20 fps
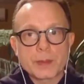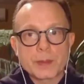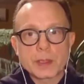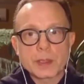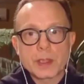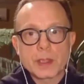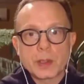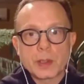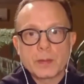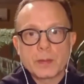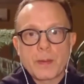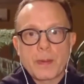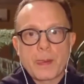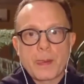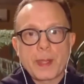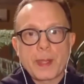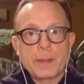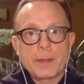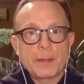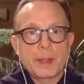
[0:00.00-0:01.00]
so
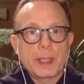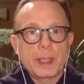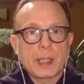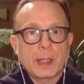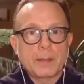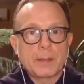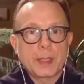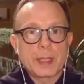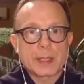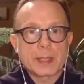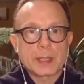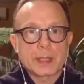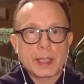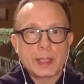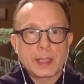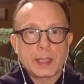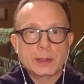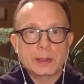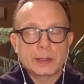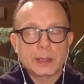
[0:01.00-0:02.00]
it may not make
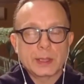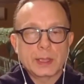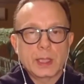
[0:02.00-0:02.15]
sense.